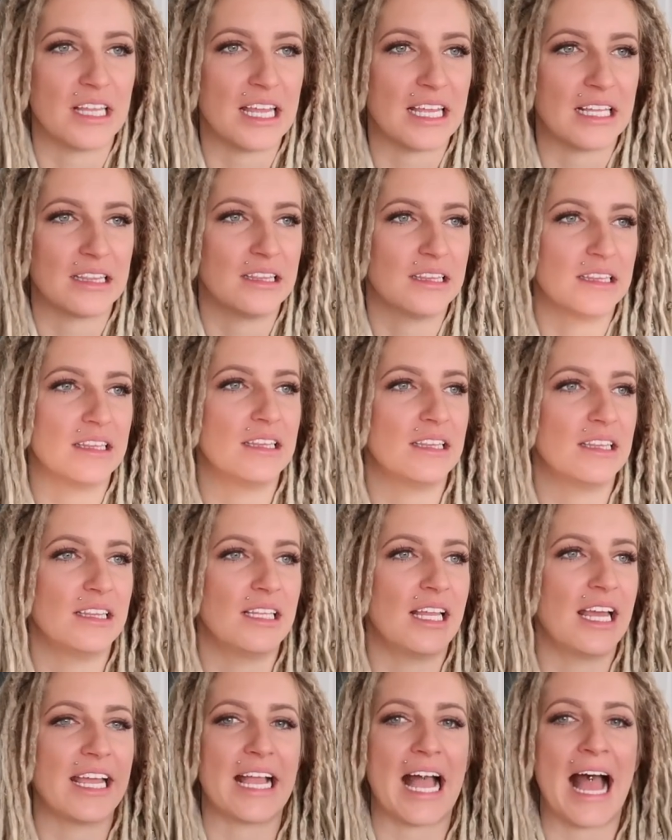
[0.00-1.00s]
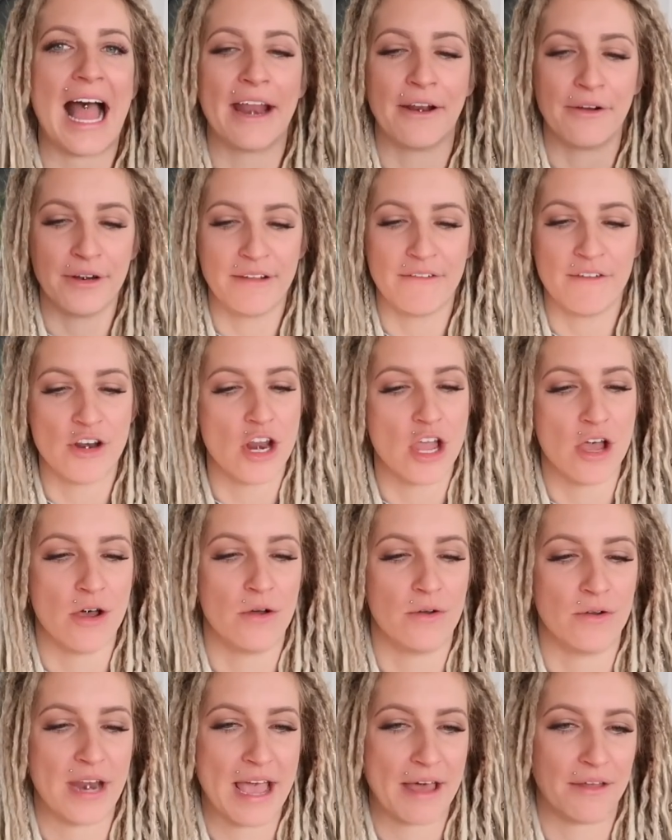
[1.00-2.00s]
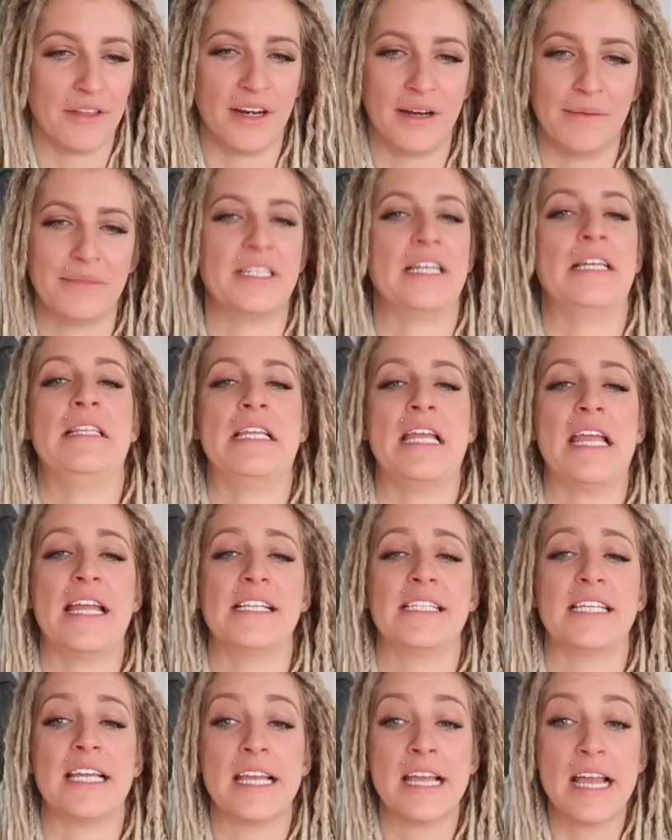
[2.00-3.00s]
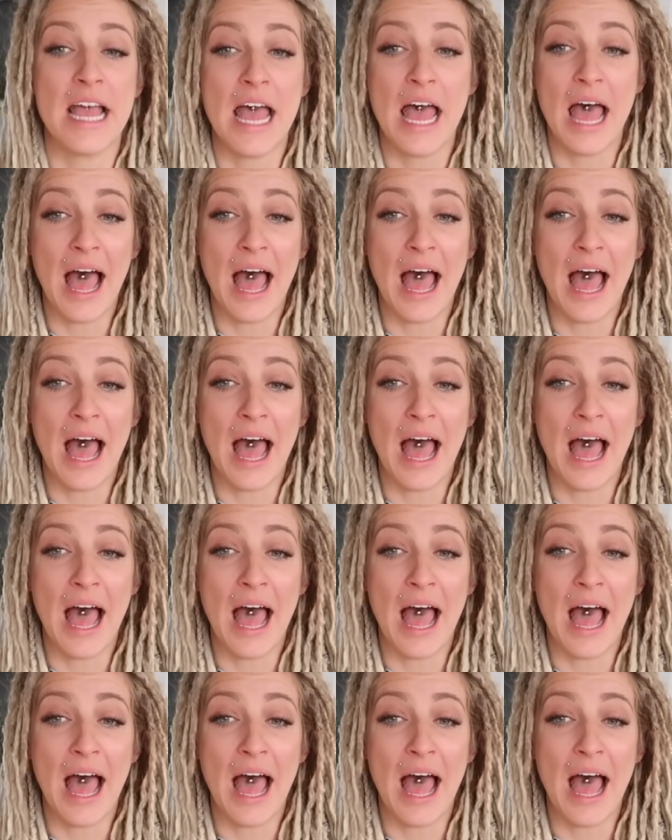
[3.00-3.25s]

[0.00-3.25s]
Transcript: Like like I don't even know now that I'm done the AT